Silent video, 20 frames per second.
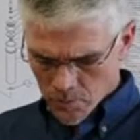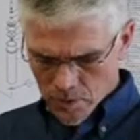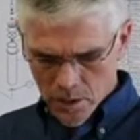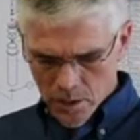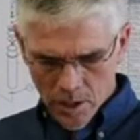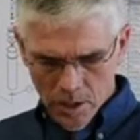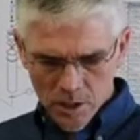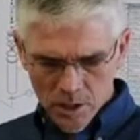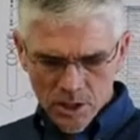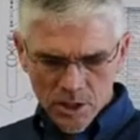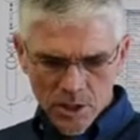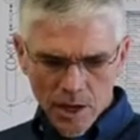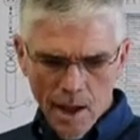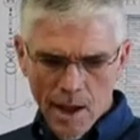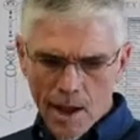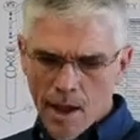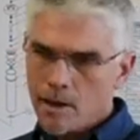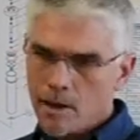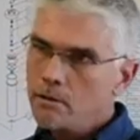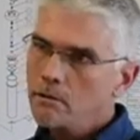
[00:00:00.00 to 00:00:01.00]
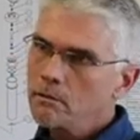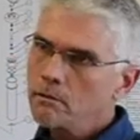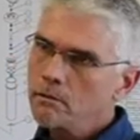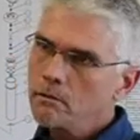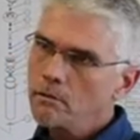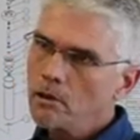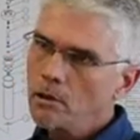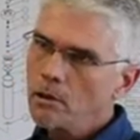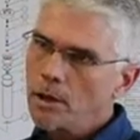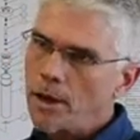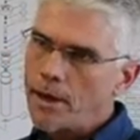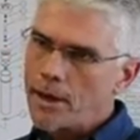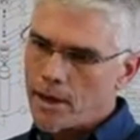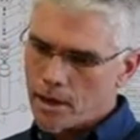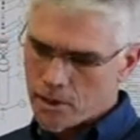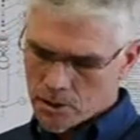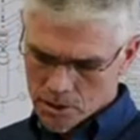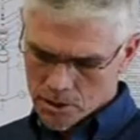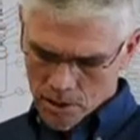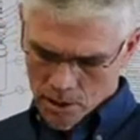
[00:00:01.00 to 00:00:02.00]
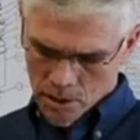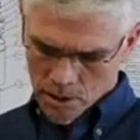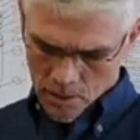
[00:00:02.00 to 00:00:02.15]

inside the lance